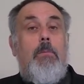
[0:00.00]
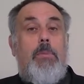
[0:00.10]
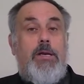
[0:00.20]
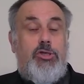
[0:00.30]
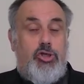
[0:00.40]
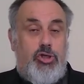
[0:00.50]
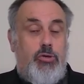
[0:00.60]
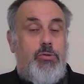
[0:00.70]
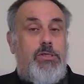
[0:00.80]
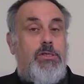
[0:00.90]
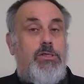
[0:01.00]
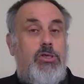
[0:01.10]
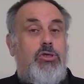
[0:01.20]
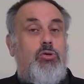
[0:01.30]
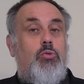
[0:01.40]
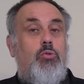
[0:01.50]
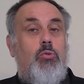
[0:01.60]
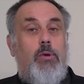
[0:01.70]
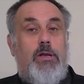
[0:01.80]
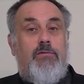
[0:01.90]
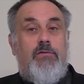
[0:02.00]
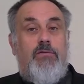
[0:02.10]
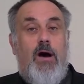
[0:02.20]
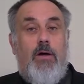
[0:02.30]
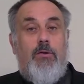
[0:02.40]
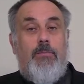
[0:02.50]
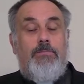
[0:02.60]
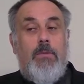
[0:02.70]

but he chooses to do the will of the Father.